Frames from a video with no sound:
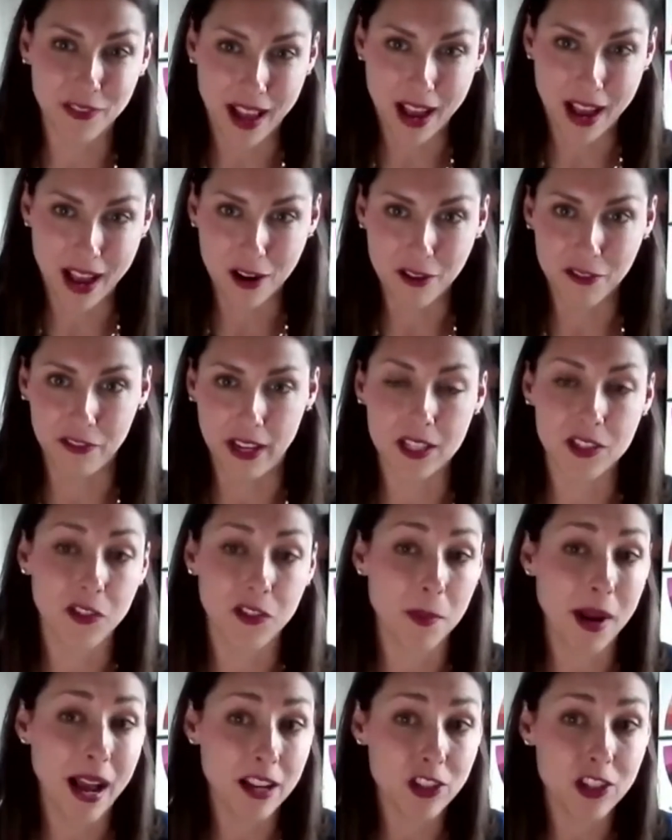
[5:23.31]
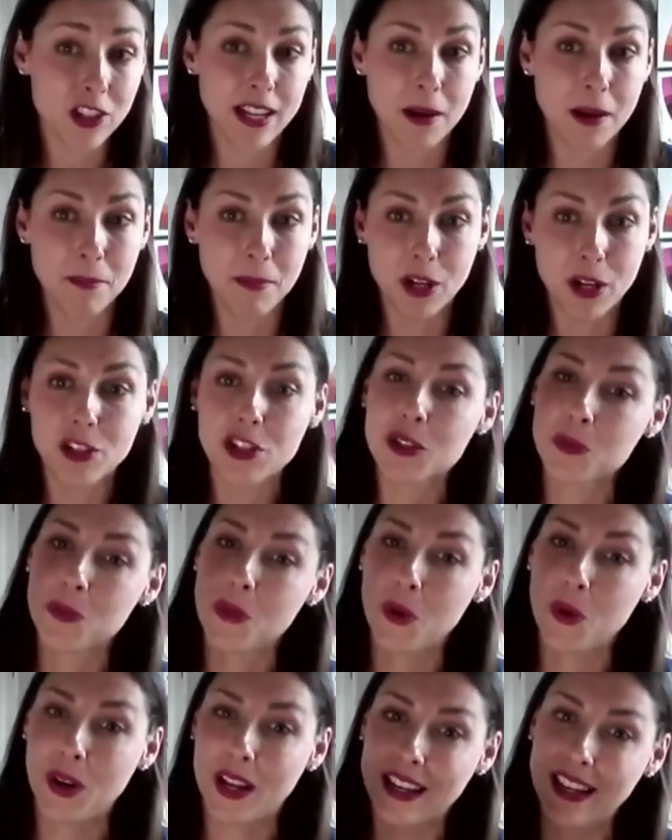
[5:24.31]
outfits from actually a much
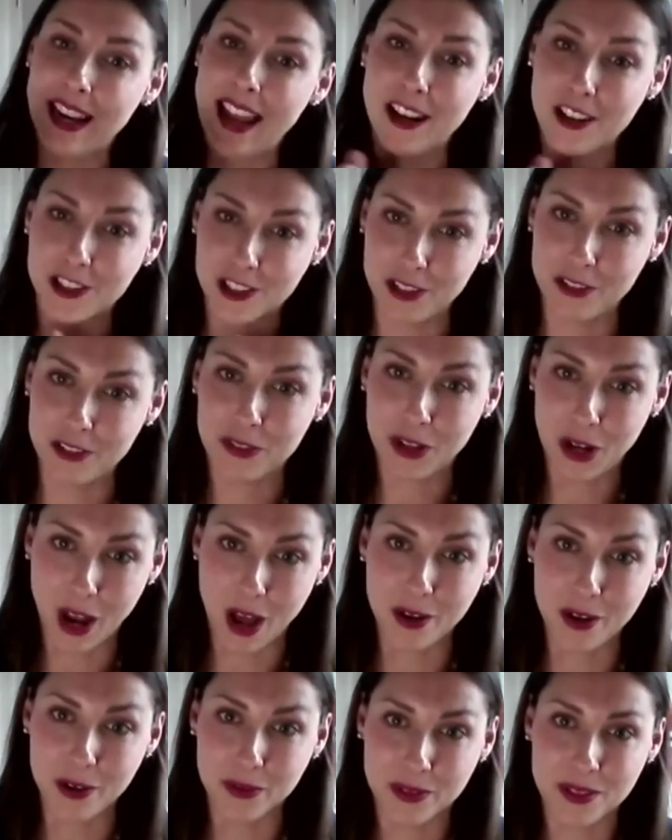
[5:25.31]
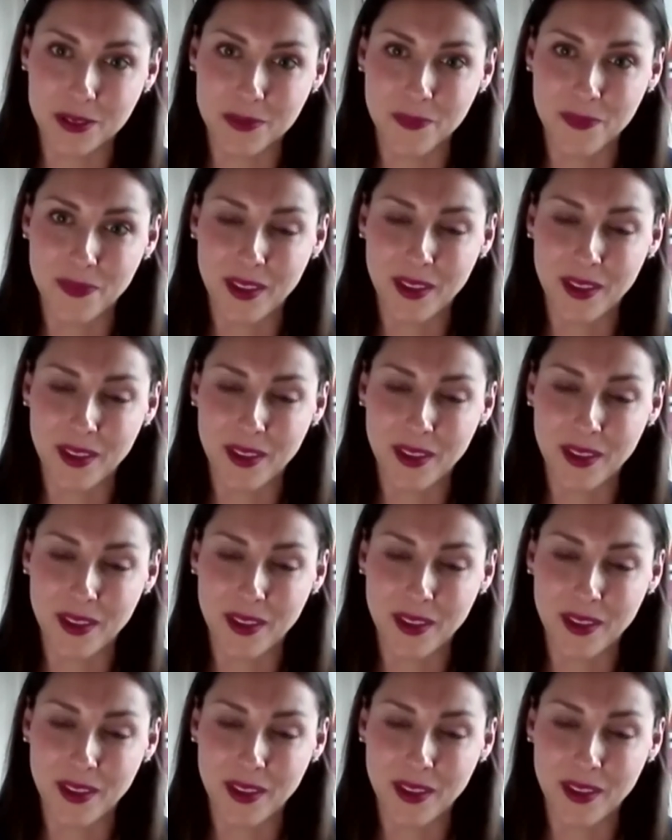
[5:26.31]
smaller collection of clothes.